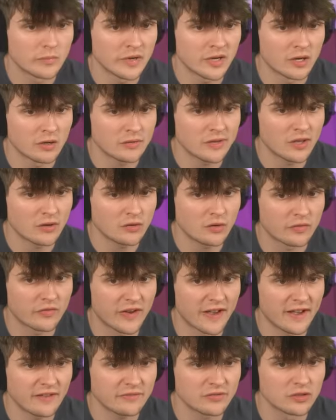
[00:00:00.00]
I'll kill you if I
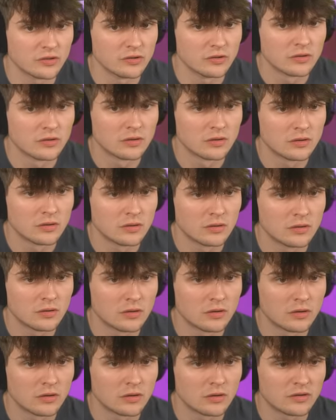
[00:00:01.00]
have to.
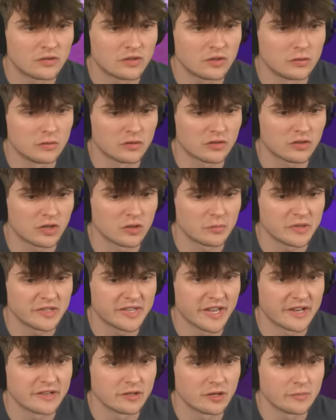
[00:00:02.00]
It's you that's going to be
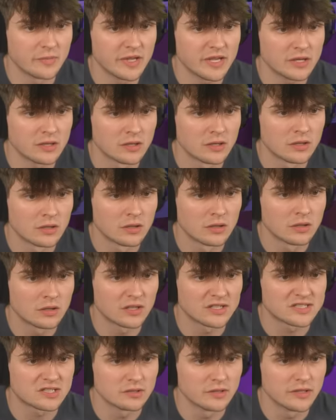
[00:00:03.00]
dead, not me.
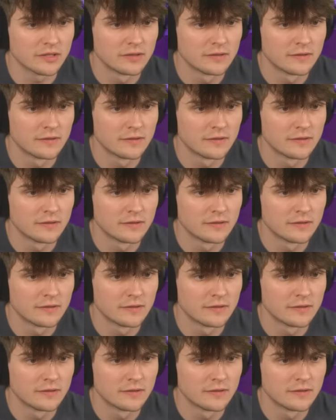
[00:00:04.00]
Let's do it.